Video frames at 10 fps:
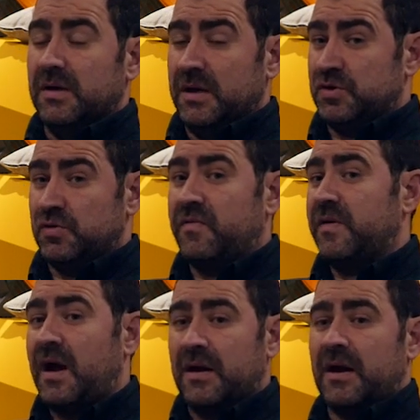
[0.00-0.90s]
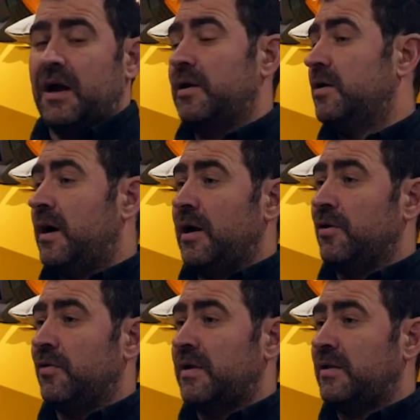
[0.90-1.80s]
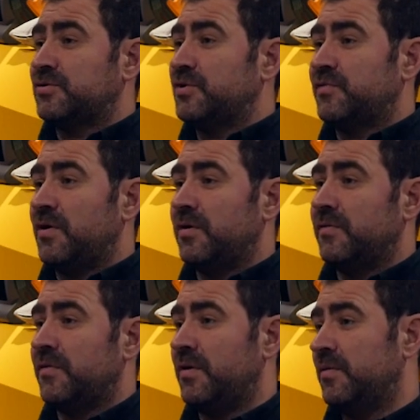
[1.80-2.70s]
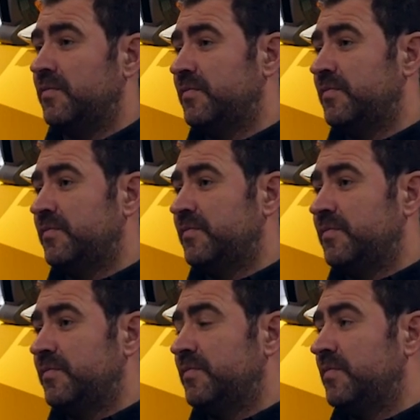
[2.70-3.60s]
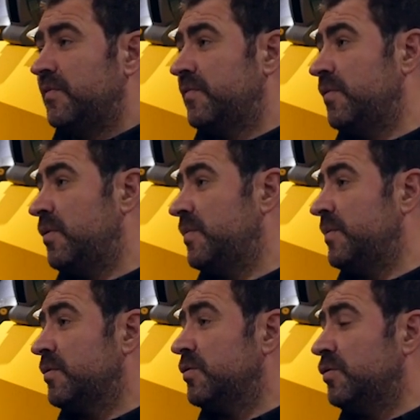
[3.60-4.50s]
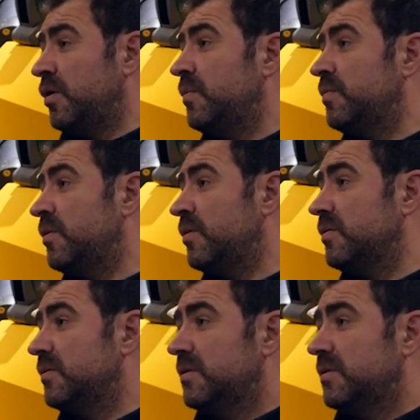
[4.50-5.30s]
it's tough, and I ain't got the answers for what people can do, but